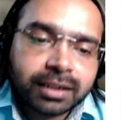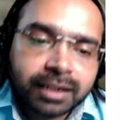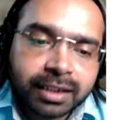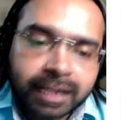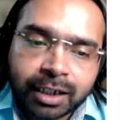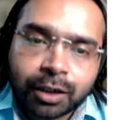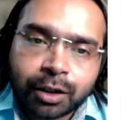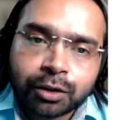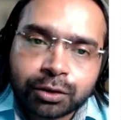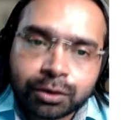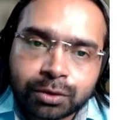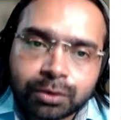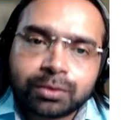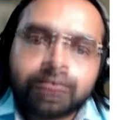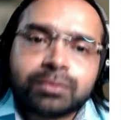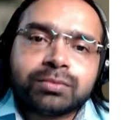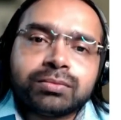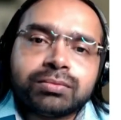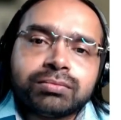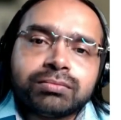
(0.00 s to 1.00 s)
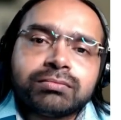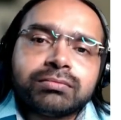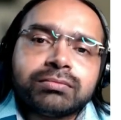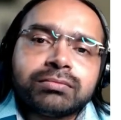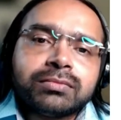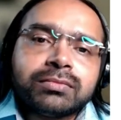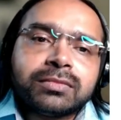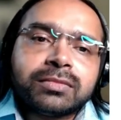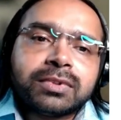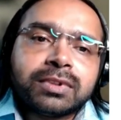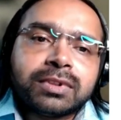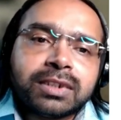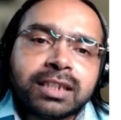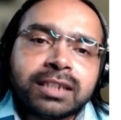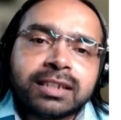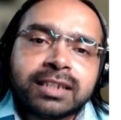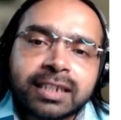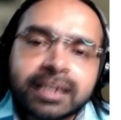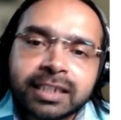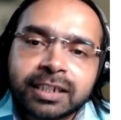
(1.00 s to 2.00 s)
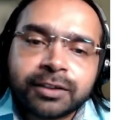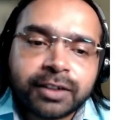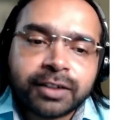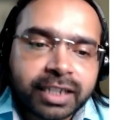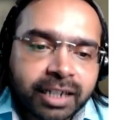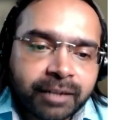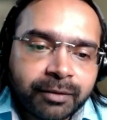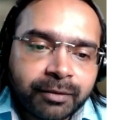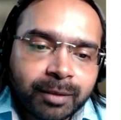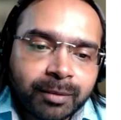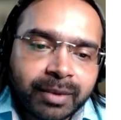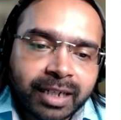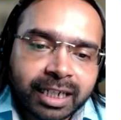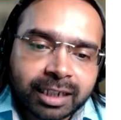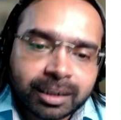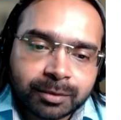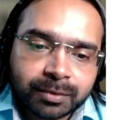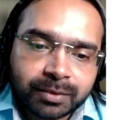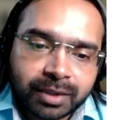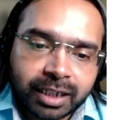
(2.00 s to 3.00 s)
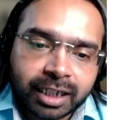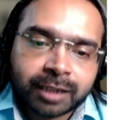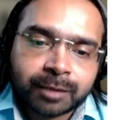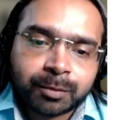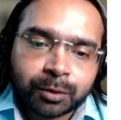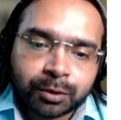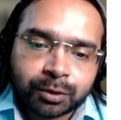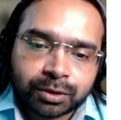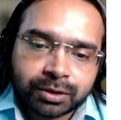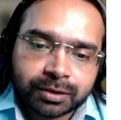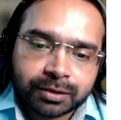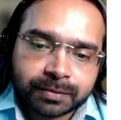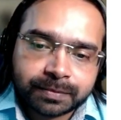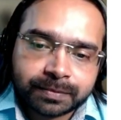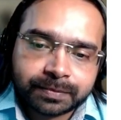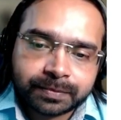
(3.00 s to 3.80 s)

then also the sensitive data will be exposed.